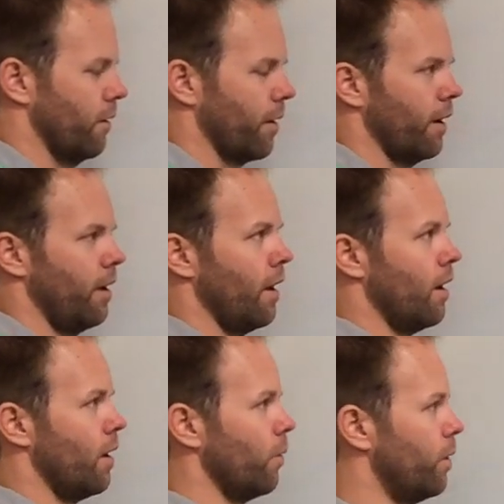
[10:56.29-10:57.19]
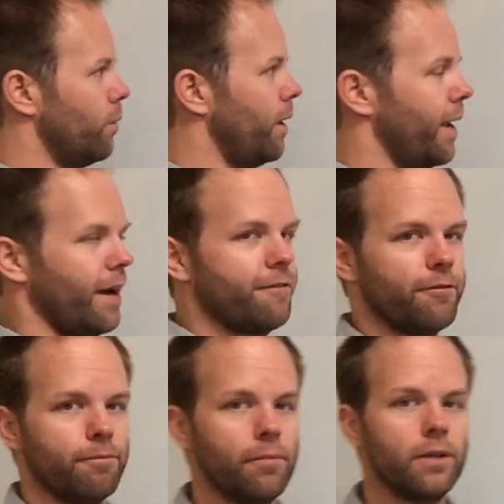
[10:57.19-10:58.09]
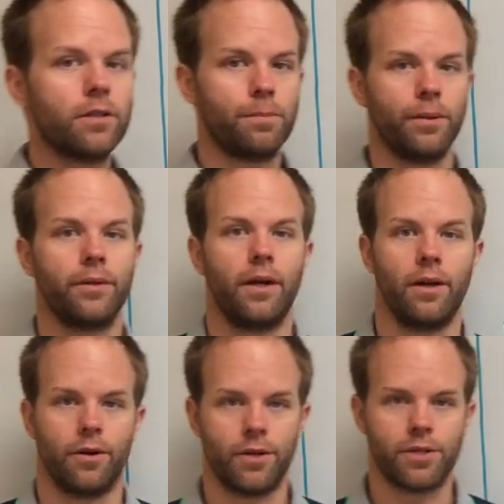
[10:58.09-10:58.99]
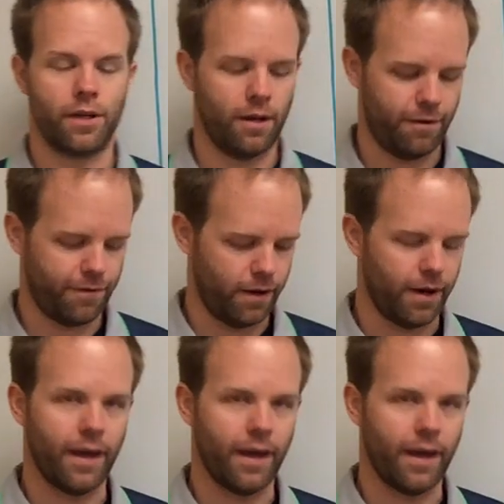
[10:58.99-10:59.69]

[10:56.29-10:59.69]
Okay? When we have multiple years of an